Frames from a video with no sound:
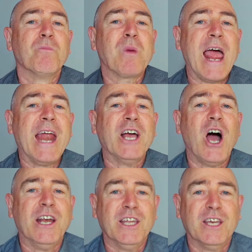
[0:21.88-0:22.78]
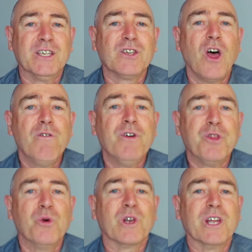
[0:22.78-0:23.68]
planning ideas for
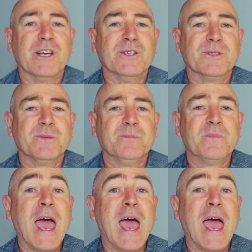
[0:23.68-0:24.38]
thought leaders.